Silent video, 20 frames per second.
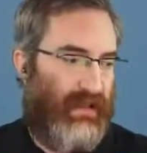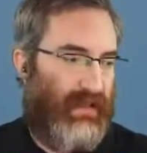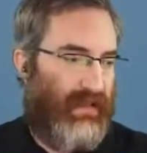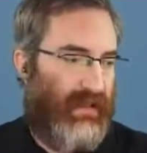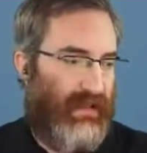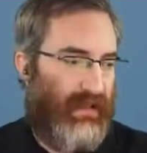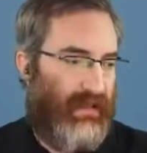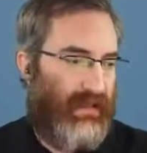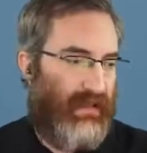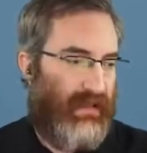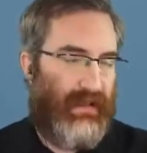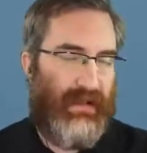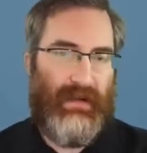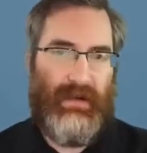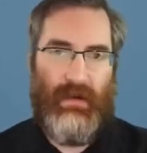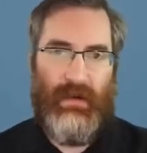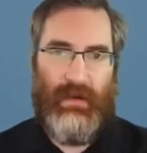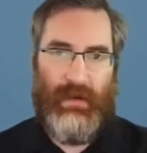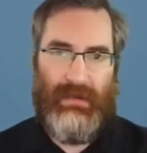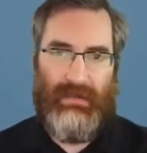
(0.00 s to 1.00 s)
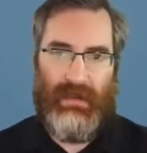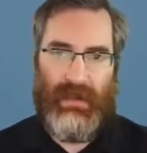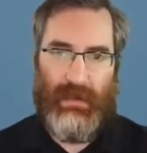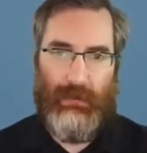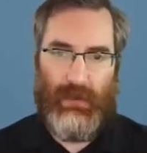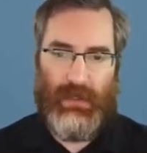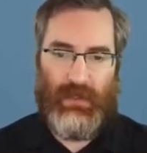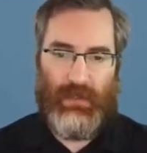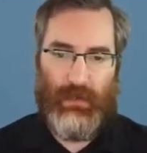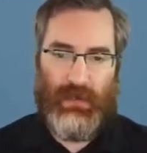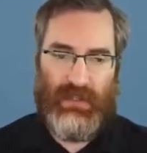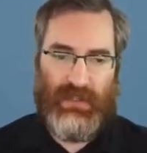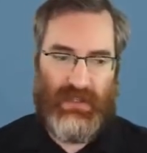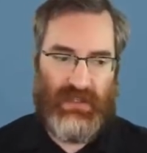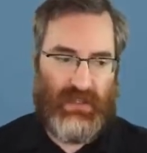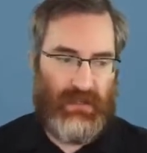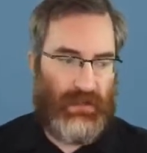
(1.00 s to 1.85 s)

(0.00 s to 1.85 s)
And if anyone joins us